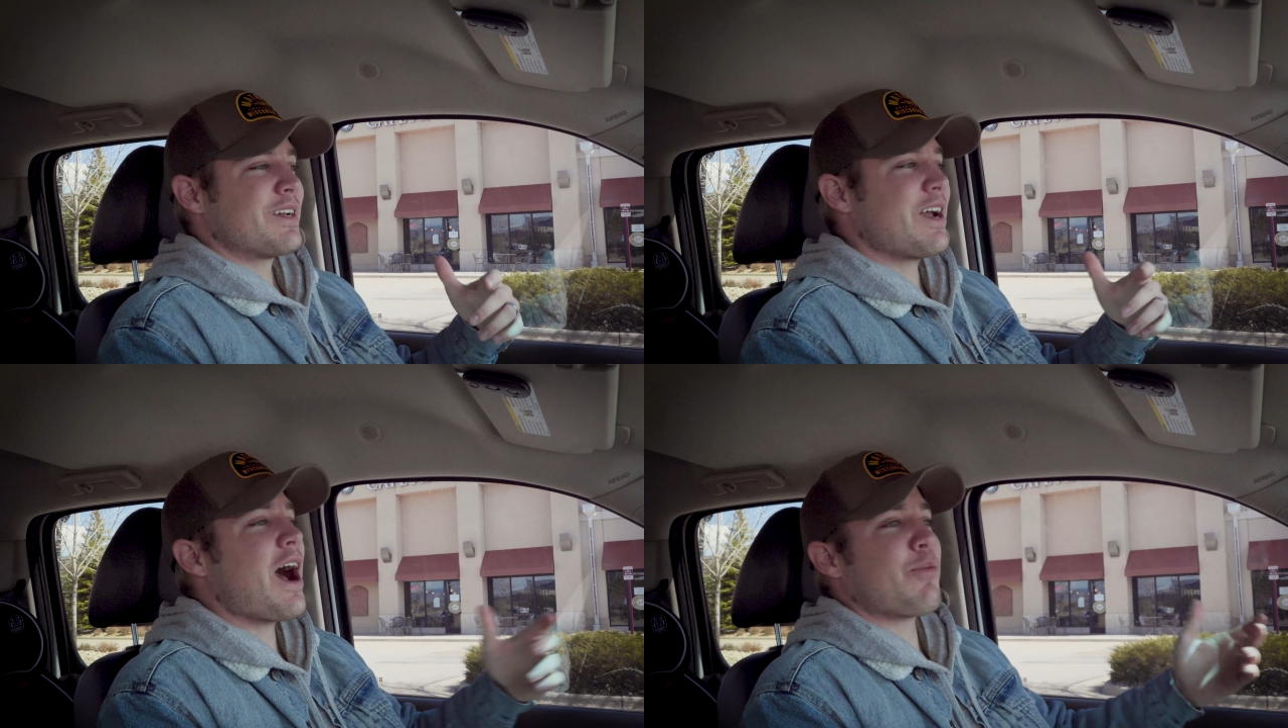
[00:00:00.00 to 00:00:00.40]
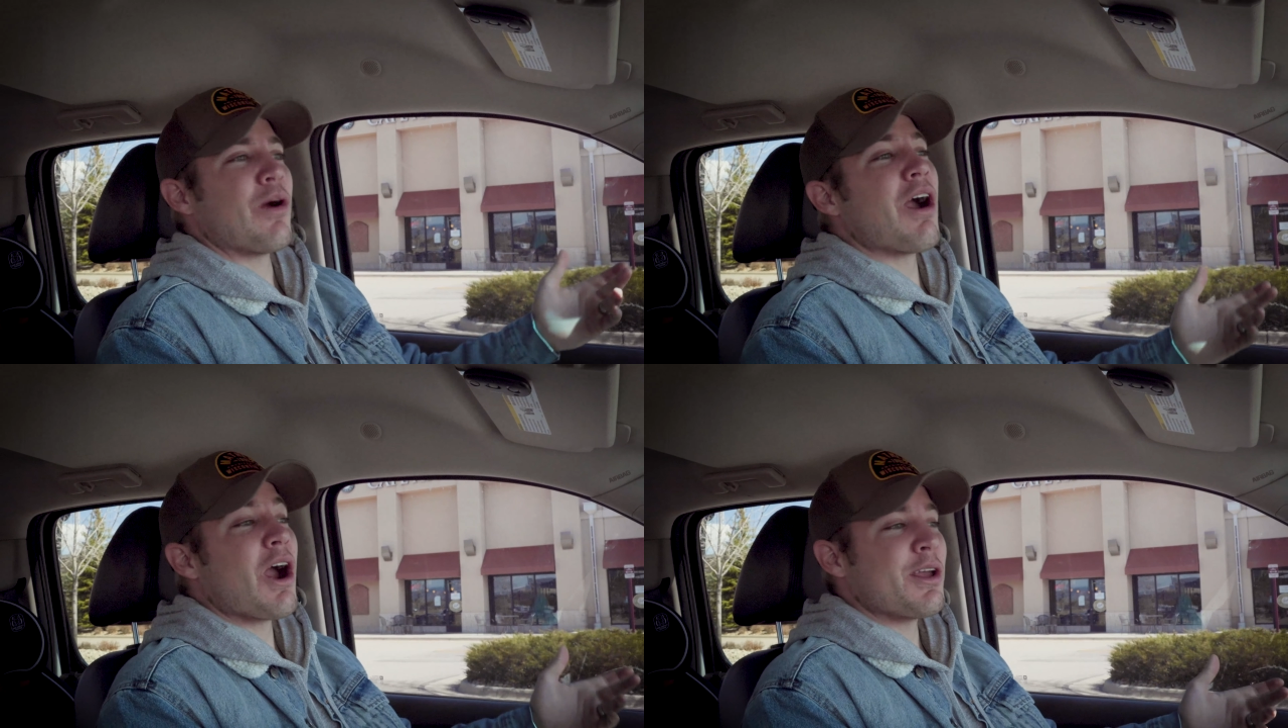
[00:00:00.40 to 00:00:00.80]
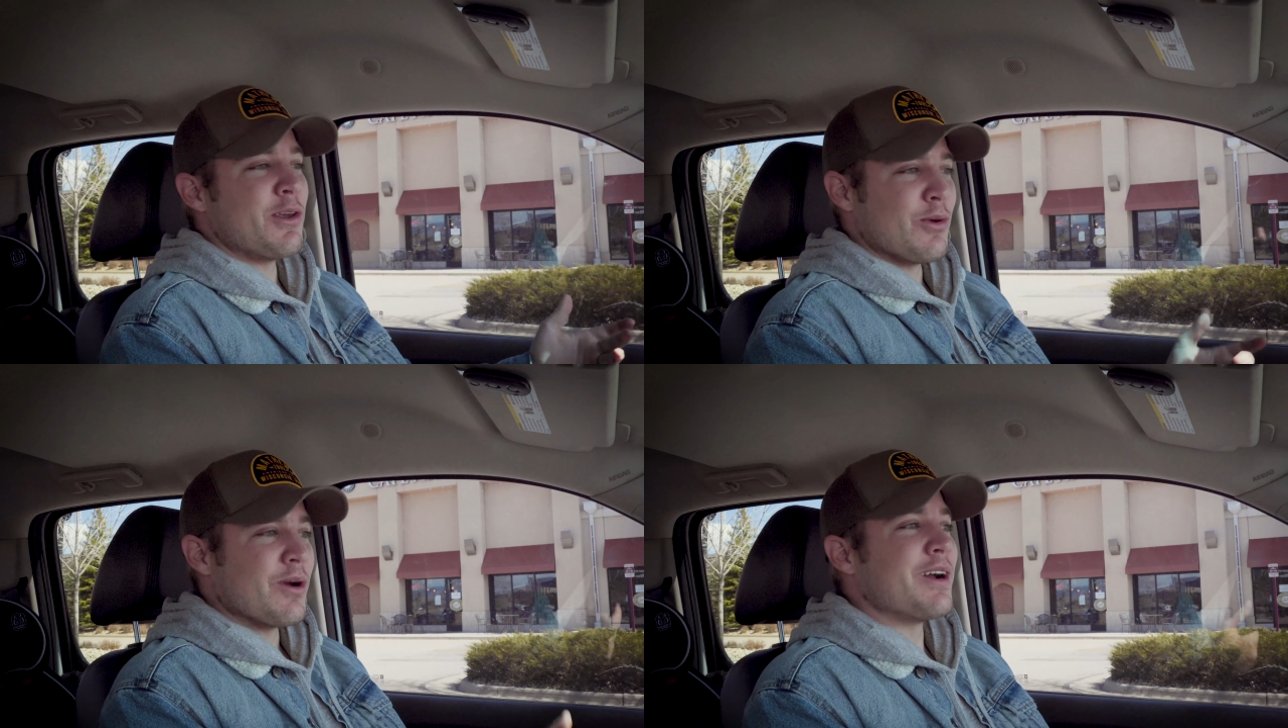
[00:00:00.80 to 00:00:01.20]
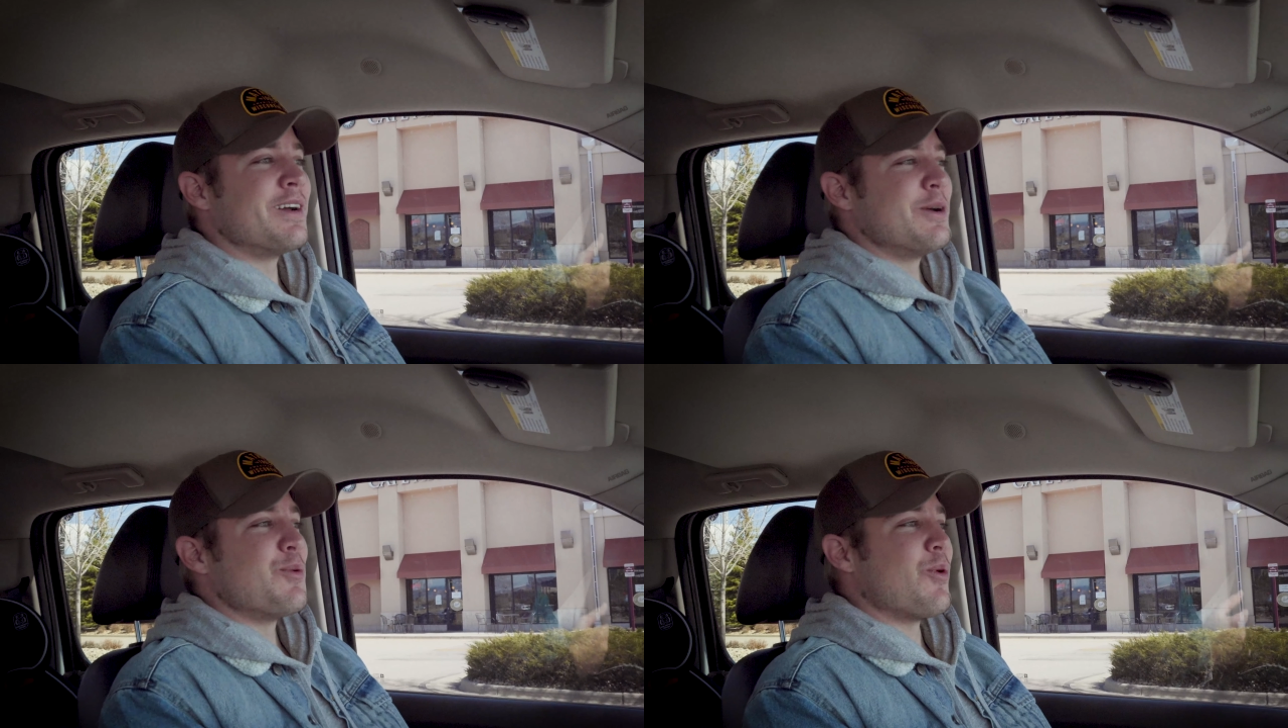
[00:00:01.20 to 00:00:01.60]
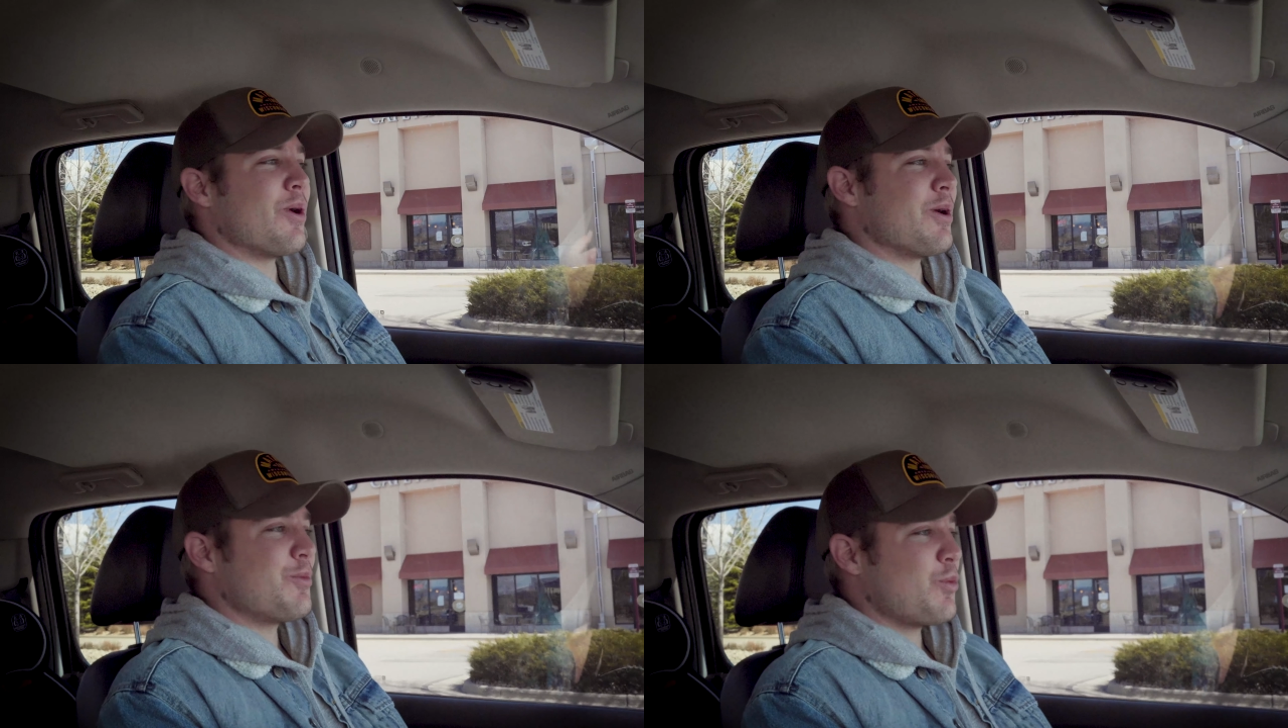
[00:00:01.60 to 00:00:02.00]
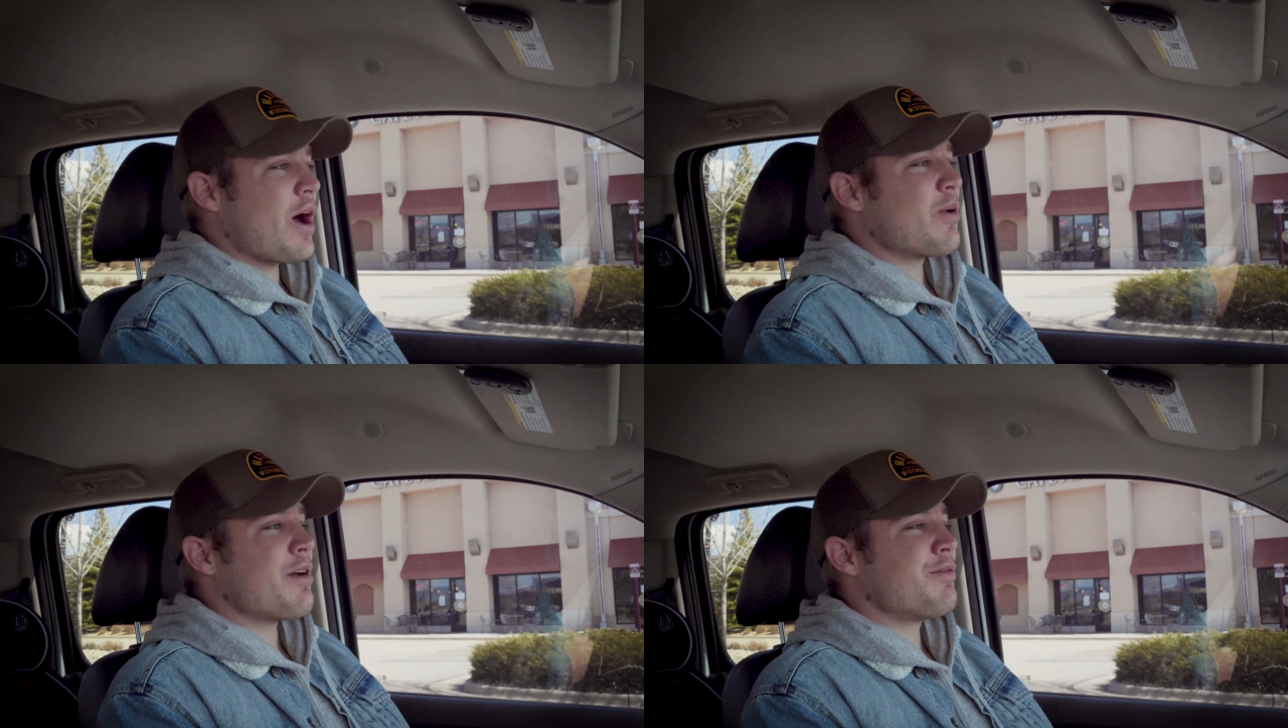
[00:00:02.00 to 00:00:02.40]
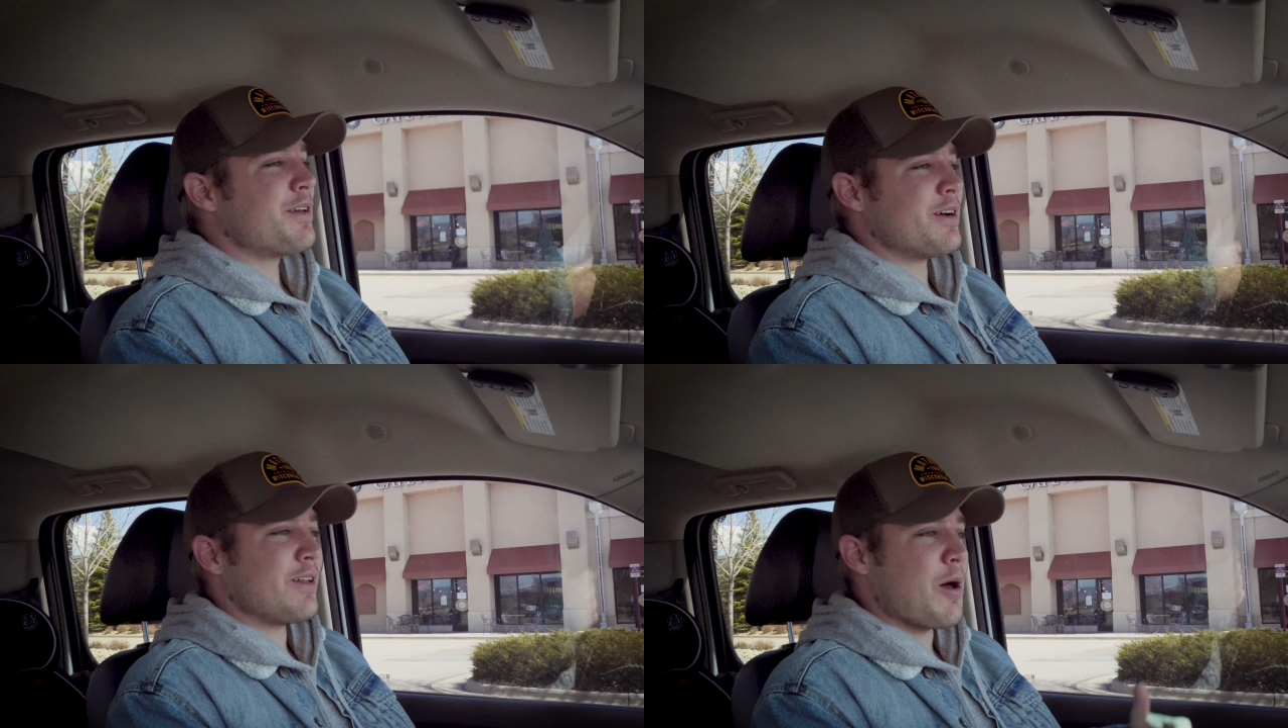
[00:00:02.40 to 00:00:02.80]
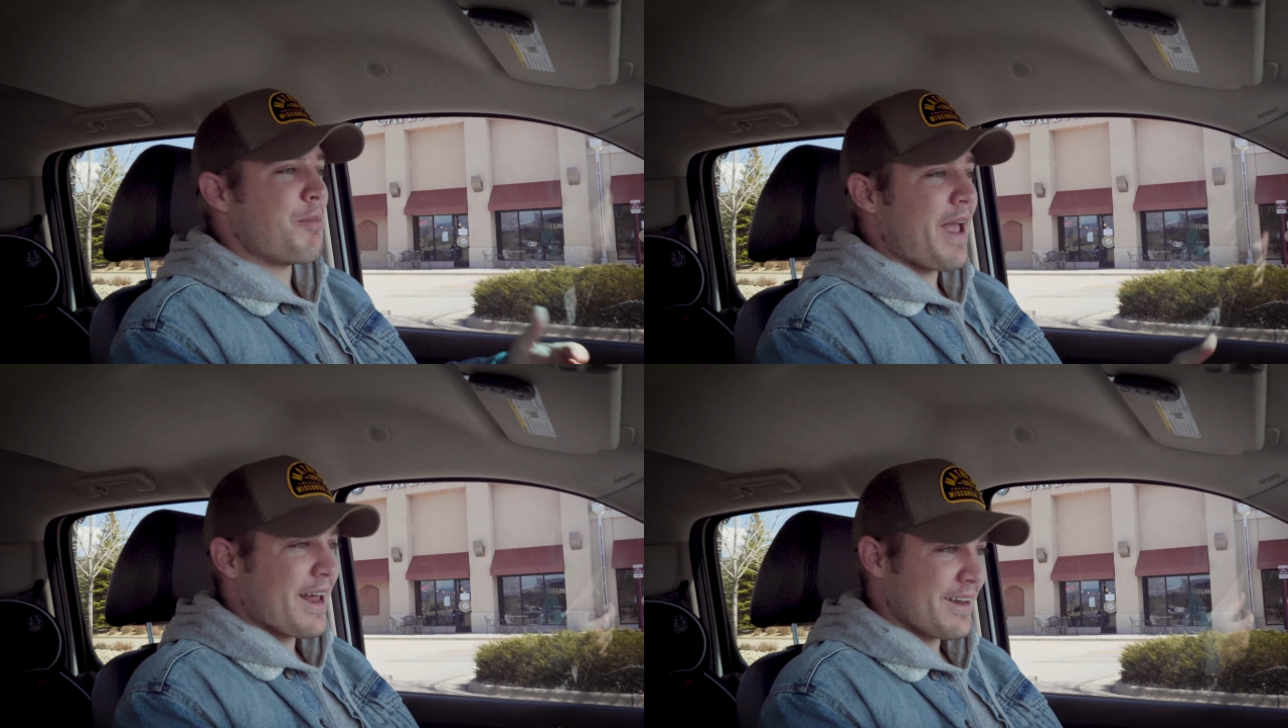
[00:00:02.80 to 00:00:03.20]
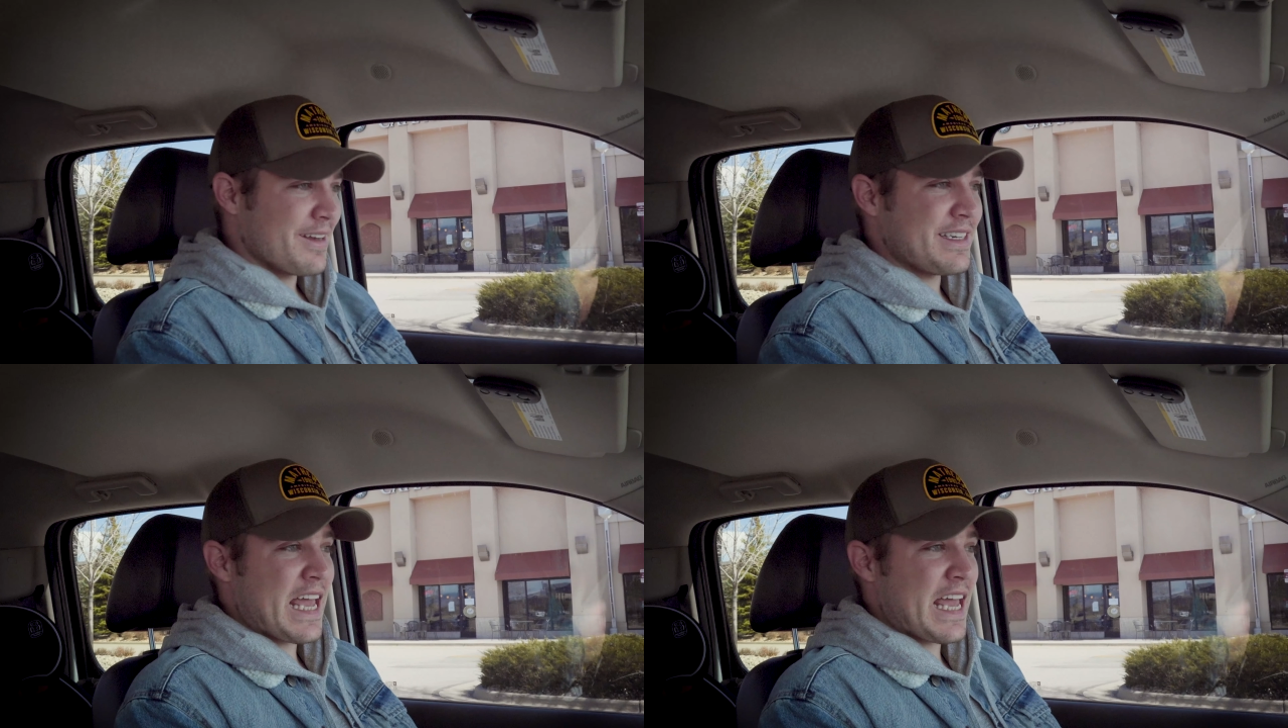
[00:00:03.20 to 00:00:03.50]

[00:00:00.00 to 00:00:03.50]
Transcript: God, where are you? Or, mm-hmm. or why do I feel abandoned?